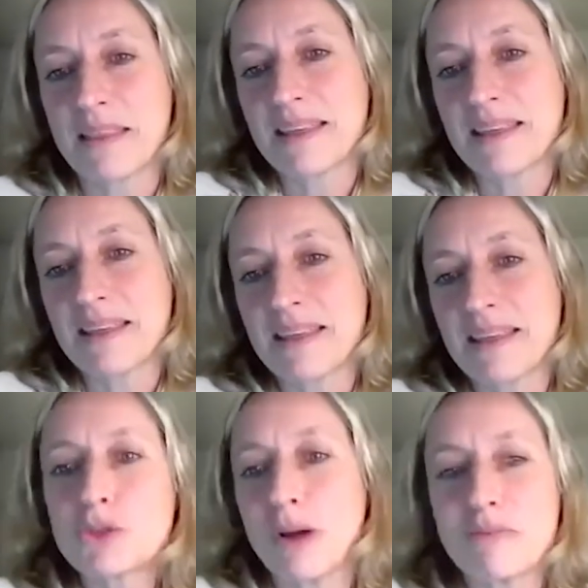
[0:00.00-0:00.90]
i think if we
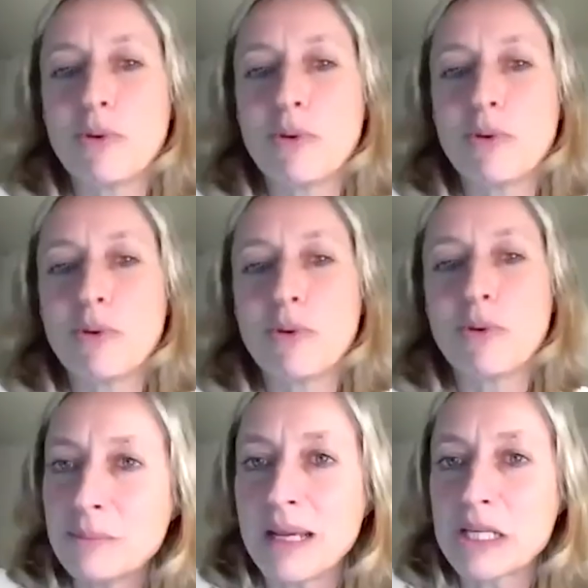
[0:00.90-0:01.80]
want to have more
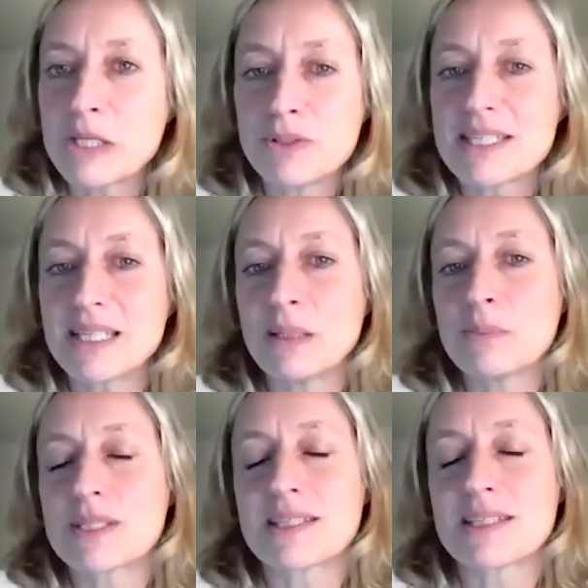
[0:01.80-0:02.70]
women in management
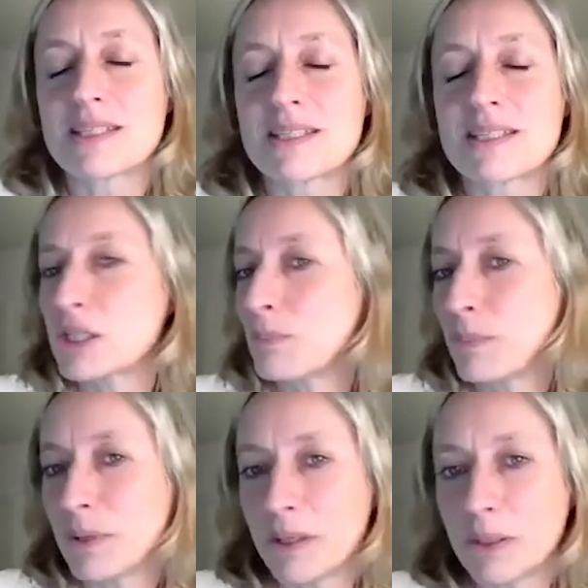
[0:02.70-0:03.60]
teams this
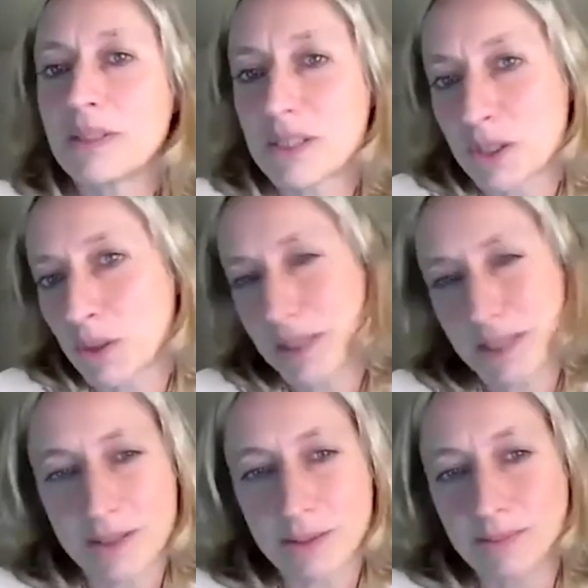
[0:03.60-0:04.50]
period is
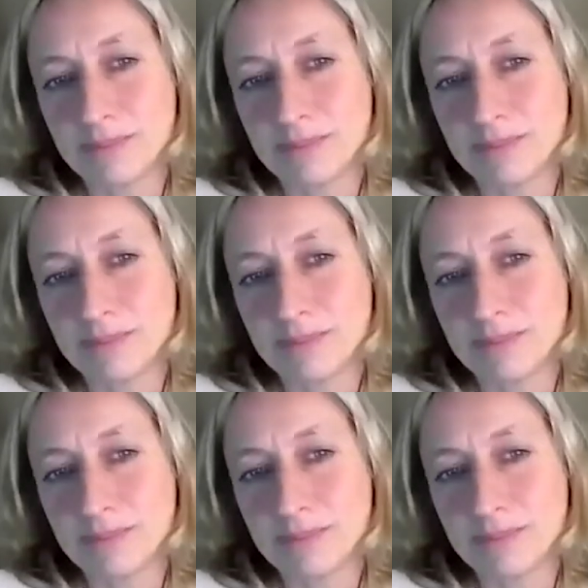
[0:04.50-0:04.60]
critical